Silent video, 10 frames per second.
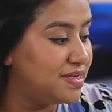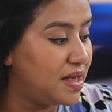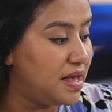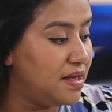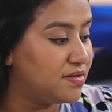
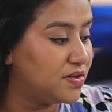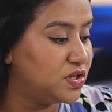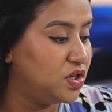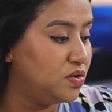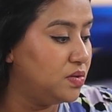these
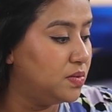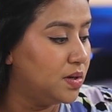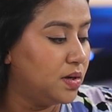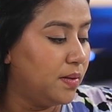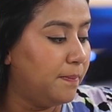two
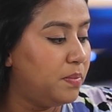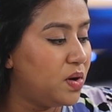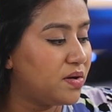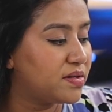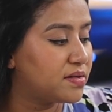
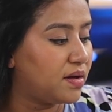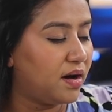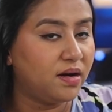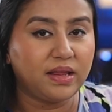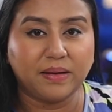books
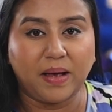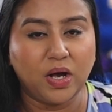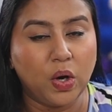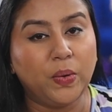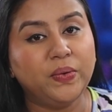are like my
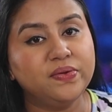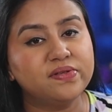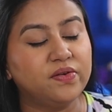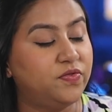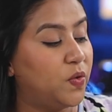
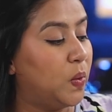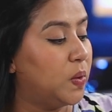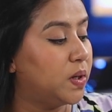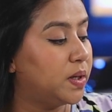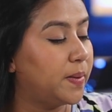goals
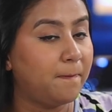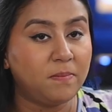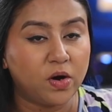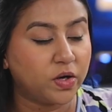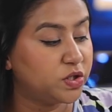for
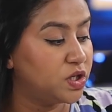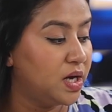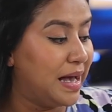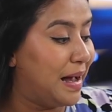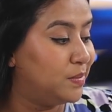March.
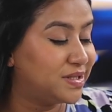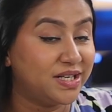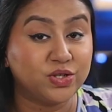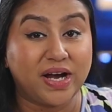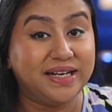I'm just
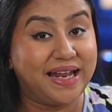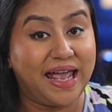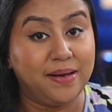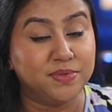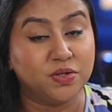going to try and
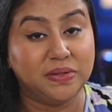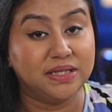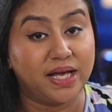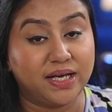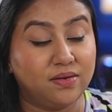aim to read
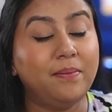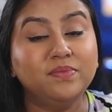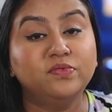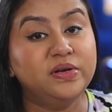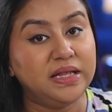like, I'm
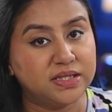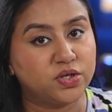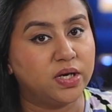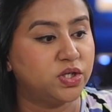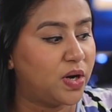really
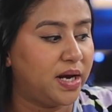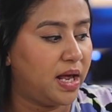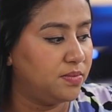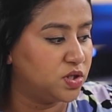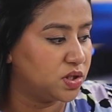going to try and
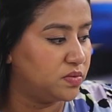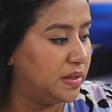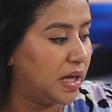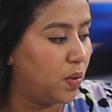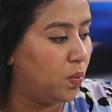aim just to
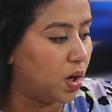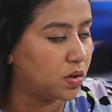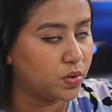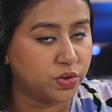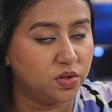read like
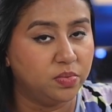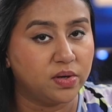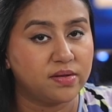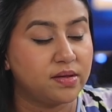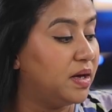one or two
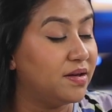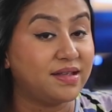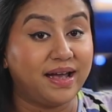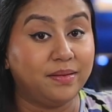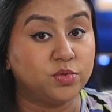books, because
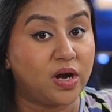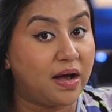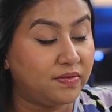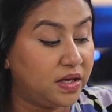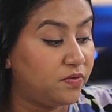I am
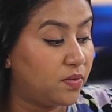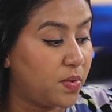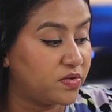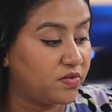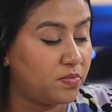traveling for
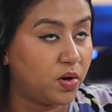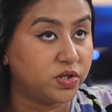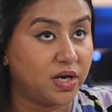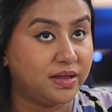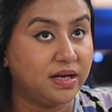most of
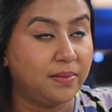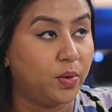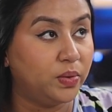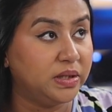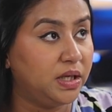March. I think I'm
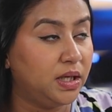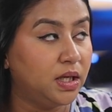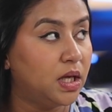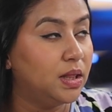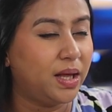only
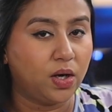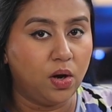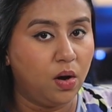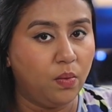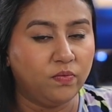like
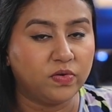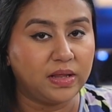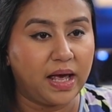home for